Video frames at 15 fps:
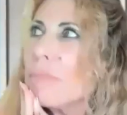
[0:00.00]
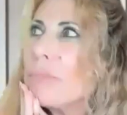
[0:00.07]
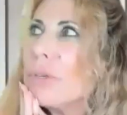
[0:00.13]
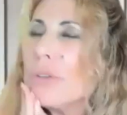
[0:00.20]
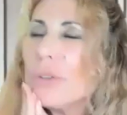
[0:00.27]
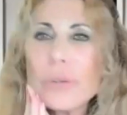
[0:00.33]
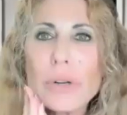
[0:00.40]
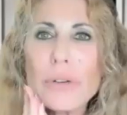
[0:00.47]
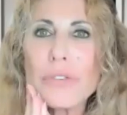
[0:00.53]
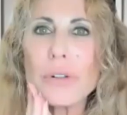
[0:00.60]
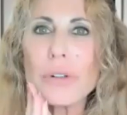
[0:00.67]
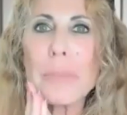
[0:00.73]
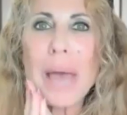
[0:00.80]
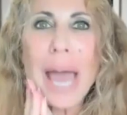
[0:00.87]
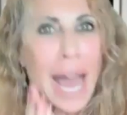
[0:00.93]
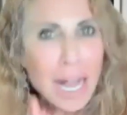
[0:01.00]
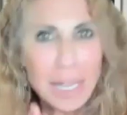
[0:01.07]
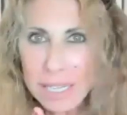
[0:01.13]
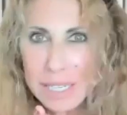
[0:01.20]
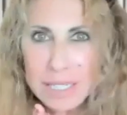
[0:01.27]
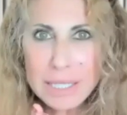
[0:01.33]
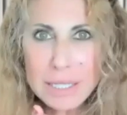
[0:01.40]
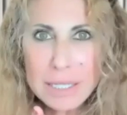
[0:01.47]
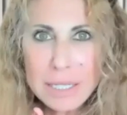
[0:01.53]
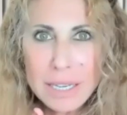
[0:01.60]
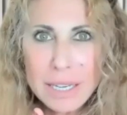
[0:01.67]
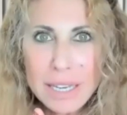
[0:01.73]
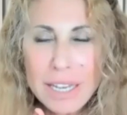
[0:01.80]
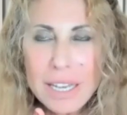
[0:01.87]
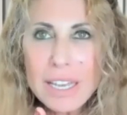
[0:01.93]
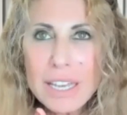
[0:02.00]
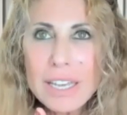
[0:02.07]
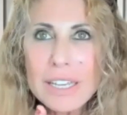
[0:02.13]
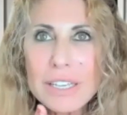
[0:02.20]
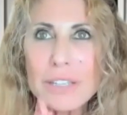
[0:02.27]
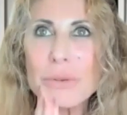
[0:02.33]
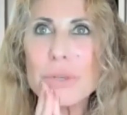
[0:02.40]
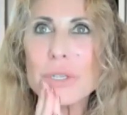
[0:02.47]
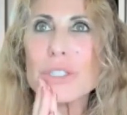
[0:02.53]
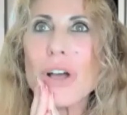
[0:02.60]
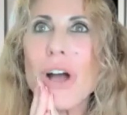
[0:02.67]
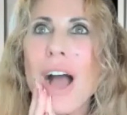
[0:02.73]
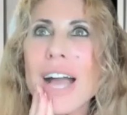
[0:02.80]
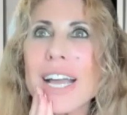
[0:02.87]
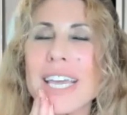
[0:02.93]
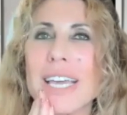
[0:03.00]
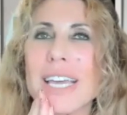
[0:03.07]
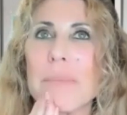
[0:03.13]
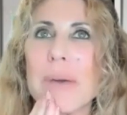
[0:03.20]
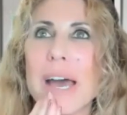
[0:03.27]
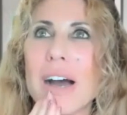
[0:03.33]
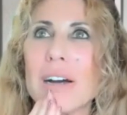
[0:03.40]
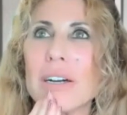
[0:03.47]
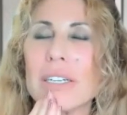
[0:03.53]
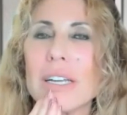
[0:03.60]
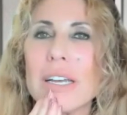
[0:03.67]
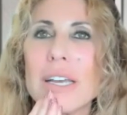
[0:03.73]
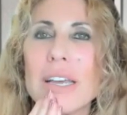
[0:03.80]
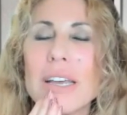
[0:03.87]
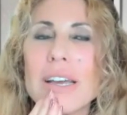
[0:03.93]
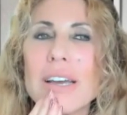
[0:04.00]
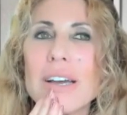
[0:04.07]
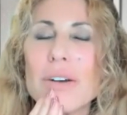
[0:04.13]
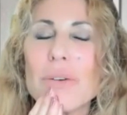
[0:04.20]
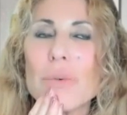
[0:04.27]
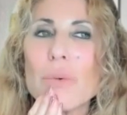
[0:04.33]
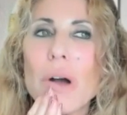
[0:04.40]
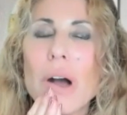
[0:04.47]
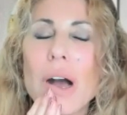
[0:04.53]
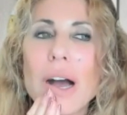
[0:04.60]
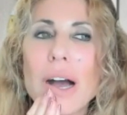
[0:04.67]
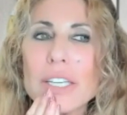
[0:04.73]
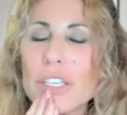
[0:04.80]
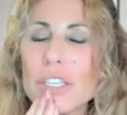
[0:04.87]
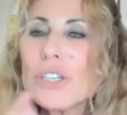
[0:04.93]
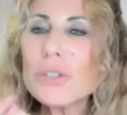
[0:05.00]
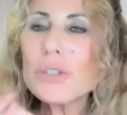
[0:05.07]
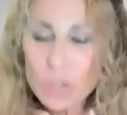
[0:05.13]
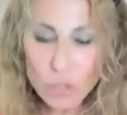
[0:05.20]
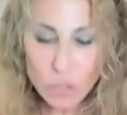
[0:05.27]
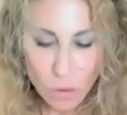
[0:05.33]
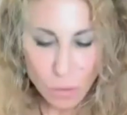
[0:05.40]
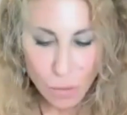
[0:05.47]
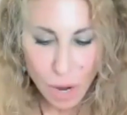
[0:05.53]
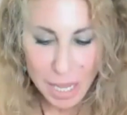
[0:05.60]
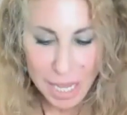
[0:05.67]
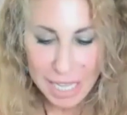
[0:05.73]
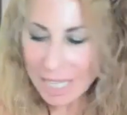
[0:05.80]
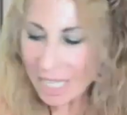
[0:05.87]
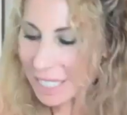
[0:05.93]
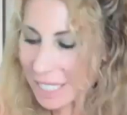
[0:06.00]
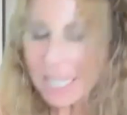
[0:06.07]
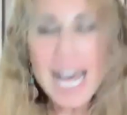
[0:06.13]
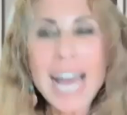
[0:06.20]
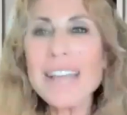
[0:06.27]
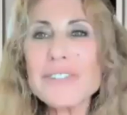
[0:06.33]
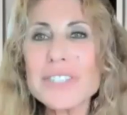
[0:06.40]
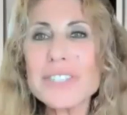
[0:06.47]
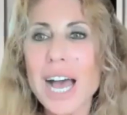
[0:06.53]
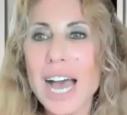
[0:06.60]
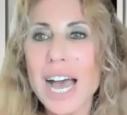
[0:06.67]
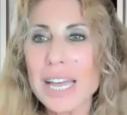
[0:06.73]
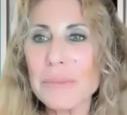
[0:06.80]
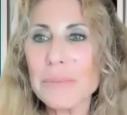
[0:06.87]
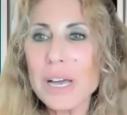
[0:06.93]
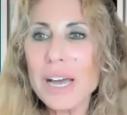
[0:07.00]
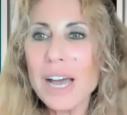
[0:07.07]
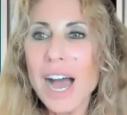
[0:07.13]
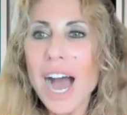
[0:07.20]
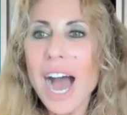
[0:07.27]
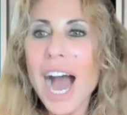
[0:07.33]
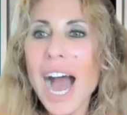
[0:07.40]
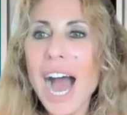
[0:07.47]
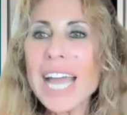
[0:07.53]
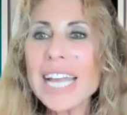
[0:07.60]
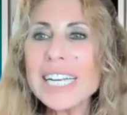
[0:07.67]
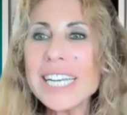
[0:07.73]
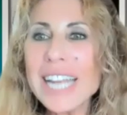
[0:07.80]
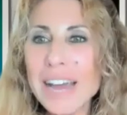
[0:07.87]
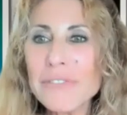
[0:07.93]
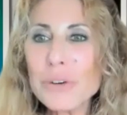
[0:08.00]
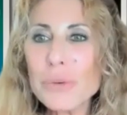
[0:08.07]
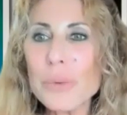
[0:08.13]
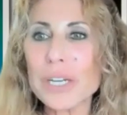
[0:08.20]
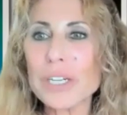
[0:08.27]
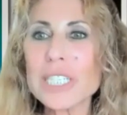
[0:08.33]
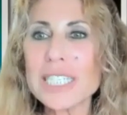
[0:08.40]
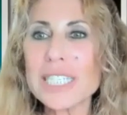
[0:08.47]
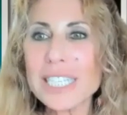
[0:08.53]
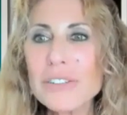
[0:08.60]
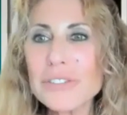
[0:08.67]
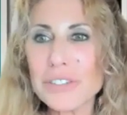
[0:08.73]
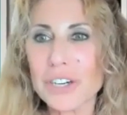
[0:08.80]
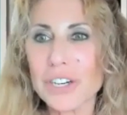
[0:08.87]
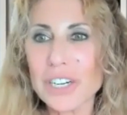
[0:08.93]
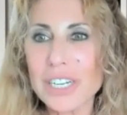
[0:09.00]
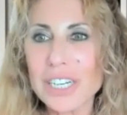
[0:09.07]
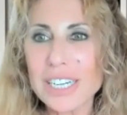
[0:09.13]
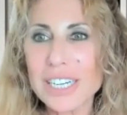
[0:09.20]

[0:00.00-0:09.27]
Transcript: beautiful palace you were talking about you know yeah. so in this lifetime i never wear silver